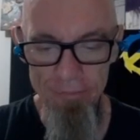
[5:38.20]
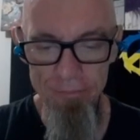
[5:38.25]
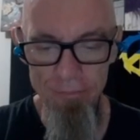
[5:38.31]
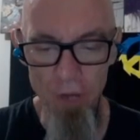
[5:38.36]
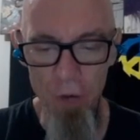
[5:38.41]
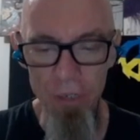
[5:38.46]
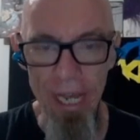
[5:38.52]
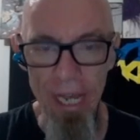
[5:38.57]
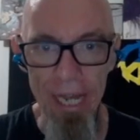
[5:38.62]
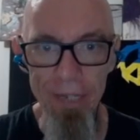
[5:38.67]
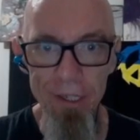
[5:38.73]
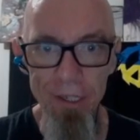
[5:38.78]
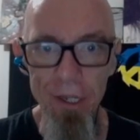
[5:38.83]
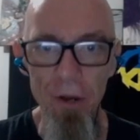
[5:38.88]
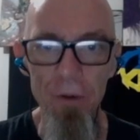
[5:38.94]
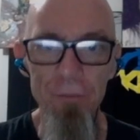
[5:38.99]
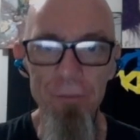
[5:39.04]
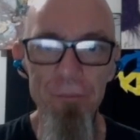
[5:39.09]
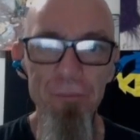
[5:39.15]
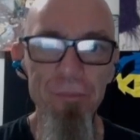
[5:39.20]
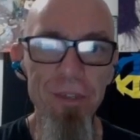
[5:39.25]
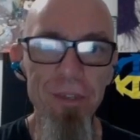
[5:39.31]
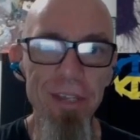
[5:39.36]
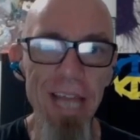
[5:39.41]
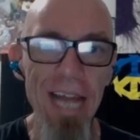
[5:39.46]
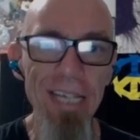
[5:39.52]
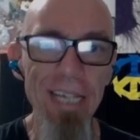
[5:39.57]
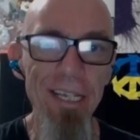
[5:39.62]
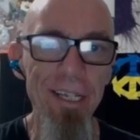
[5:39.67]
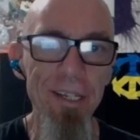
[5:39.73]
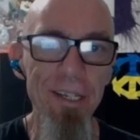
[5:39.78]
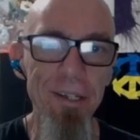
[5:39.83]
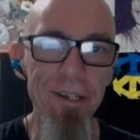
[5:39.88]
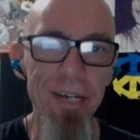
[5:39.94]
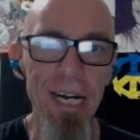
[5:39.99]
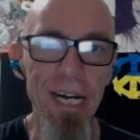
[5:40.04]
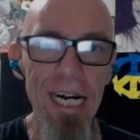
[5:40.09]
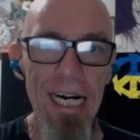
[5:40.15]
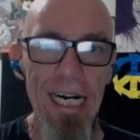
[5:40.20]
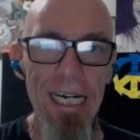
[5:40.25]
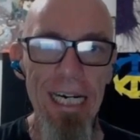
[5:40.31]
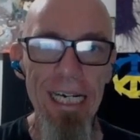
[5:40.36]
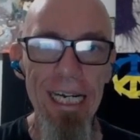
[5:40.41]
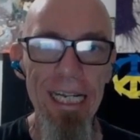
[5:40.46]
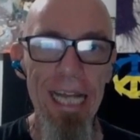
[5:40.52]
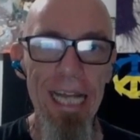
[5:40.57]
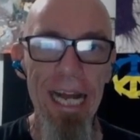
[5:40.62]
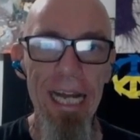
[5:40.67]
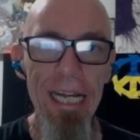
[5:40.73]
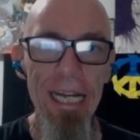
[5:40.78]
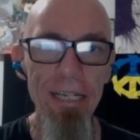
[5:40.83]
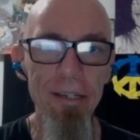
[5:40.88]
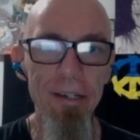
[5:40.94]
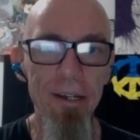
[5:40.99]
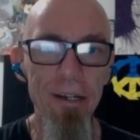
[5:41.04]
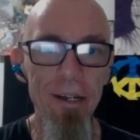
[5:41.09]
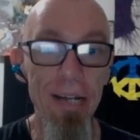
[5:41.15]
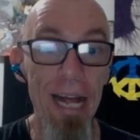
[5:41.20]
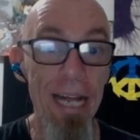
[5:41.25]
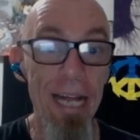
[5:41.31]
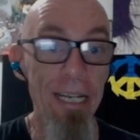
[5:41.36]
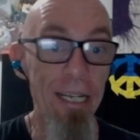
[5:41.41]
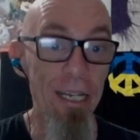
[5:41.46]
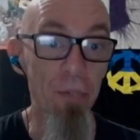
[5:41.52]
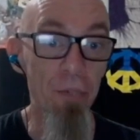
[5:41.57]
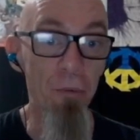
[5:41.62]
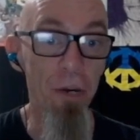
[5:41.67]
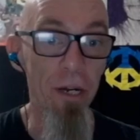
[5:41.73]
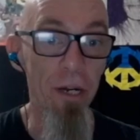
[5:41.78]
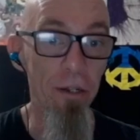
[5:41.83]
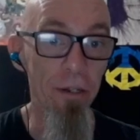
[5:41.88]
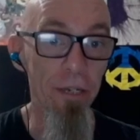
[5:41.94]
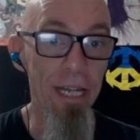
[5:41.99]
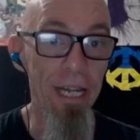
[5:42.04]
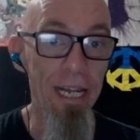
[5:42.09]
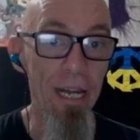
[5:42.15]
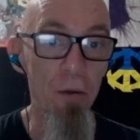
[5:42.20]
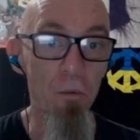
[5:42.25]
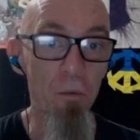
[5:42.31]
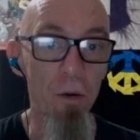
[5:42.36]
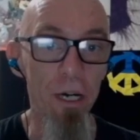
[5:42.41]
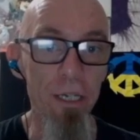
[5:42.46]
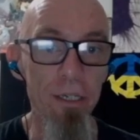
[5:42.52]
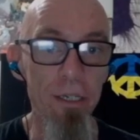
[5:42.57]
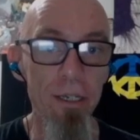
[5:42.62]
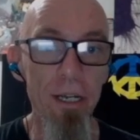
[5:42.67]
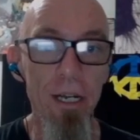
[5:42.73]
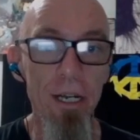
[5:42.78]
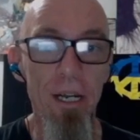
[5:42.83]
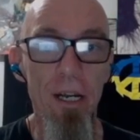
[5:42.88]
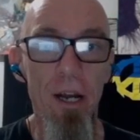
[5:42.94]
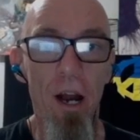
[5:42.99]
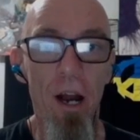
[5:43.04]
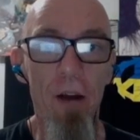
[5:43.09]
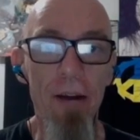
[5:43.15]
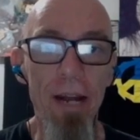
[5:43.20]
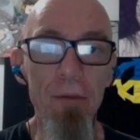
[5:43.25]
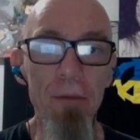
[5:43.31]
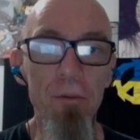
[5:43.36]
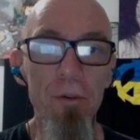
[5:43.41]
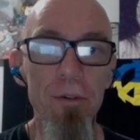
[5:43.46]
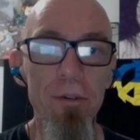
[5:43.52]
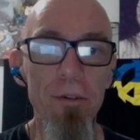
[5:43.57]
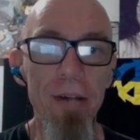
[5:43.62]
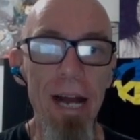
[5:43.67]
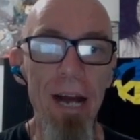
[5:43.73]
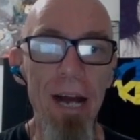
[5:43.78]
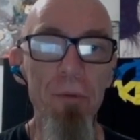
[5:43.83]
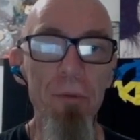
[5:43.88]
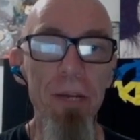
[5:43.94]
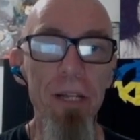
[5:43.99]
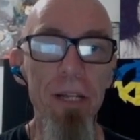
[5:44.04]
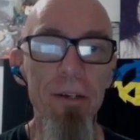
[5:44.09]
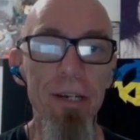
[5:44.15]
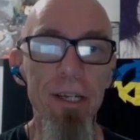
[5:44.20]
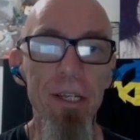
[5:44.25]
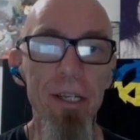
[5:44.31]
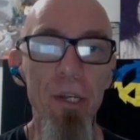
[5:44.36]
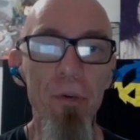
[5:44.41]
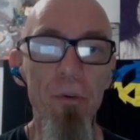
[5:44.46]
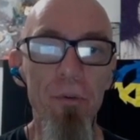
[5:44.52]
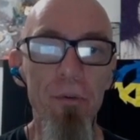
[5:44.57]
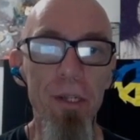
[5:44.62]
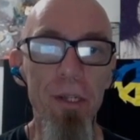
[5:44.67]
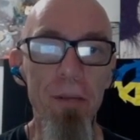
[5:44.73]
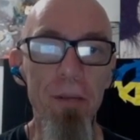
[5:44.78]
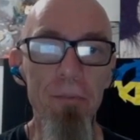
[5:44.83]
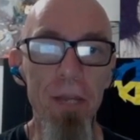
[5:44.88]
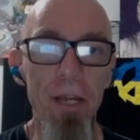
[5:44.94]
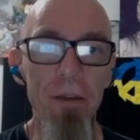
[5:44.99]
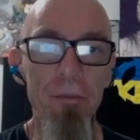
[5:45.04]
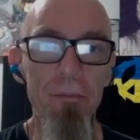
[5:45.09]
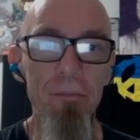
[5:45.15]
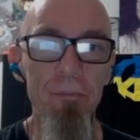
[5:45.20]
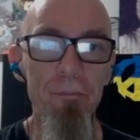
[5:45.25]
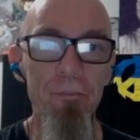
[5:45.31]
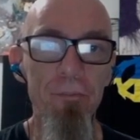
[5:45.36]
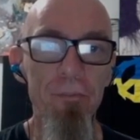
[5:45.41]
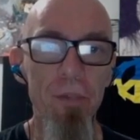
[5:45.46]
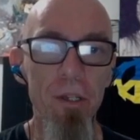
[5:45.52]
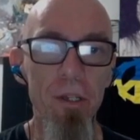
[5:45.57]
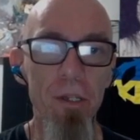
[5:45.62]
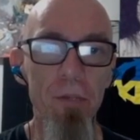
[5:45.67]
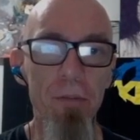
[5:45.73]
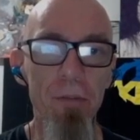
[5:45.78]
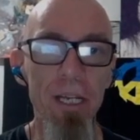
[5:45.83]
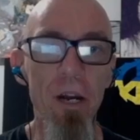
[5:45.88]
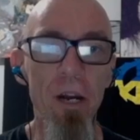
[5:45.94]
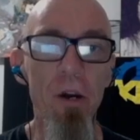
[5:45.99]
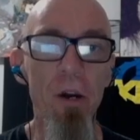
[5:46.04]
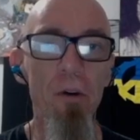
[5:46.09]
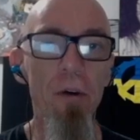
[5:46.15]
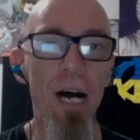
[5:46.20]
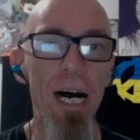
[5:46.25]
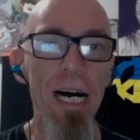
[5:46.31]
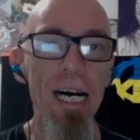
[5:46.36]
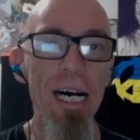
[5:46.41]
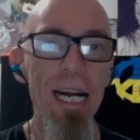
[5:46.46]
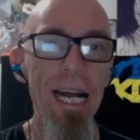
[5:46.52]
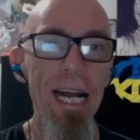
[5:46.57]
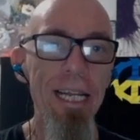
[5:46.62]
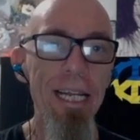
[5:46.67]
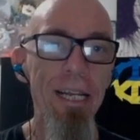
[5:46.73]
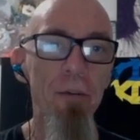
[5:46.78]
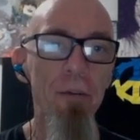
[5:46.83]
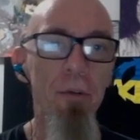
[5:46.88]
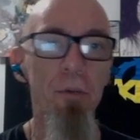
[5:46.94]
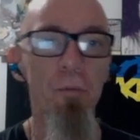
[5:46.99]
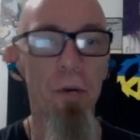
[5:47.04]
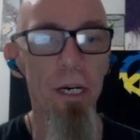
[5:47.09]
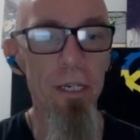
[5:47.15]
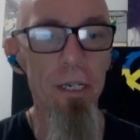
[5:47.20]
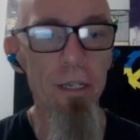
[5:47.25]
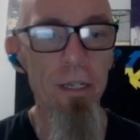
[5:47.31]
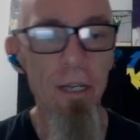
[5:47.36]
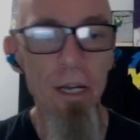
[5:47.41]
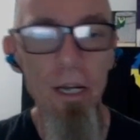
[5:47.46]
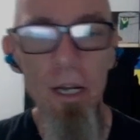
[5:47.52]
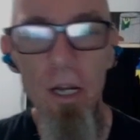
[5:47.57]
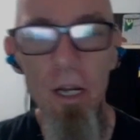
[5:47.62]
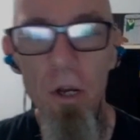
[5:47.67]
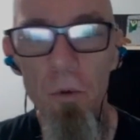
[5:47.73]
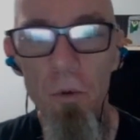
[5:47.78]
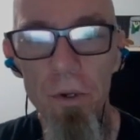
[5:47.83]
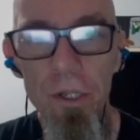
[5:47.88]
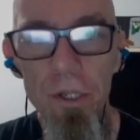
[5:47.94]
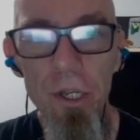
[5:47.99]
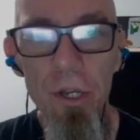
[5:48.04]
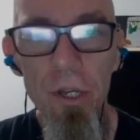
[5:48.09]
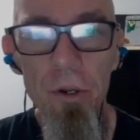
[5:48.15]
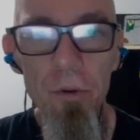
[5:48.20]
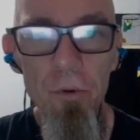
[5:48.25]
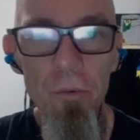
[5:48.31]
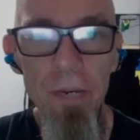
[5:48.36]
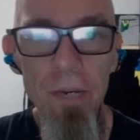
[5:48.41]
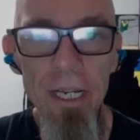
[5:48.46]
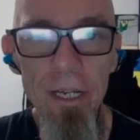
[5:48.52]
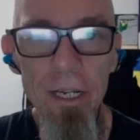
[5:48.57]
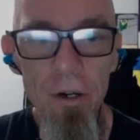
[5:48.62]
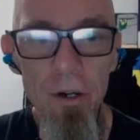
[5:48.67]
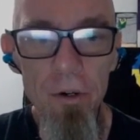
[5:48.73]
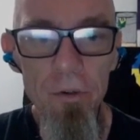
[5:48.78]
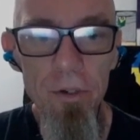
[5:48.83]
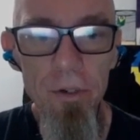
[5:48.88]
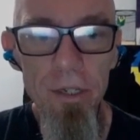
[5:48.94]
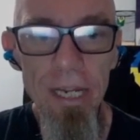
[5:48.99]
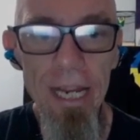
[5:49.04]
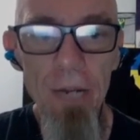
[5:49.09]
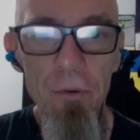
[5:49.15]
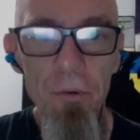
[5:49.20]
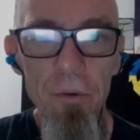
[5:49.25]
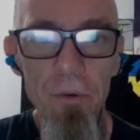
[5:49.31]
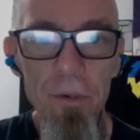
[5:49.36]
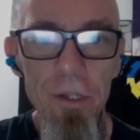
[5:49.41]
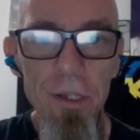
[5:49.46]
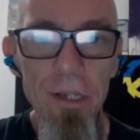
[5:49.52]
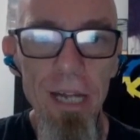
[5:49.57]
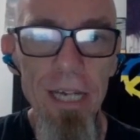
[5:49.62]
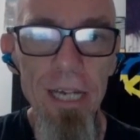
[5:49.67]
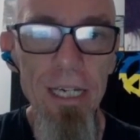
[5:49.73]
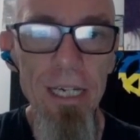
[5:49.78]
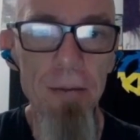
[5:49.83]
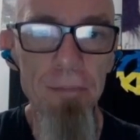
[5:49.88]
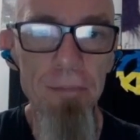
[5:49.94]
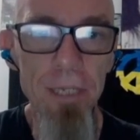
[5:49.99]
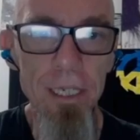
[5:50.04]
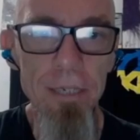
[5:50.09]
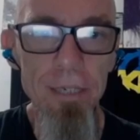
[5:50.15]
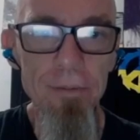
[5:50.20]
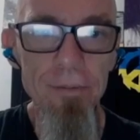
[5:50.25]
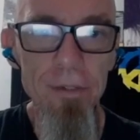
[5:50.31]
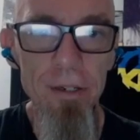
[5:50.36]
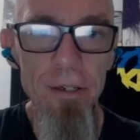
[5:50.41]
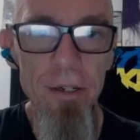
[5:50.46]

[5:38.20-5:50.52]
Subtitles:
Okay, so that's and as well, looking at one. All right, well, how do we look at two of something? So we know and equals one. Well, two we know equals a couple of.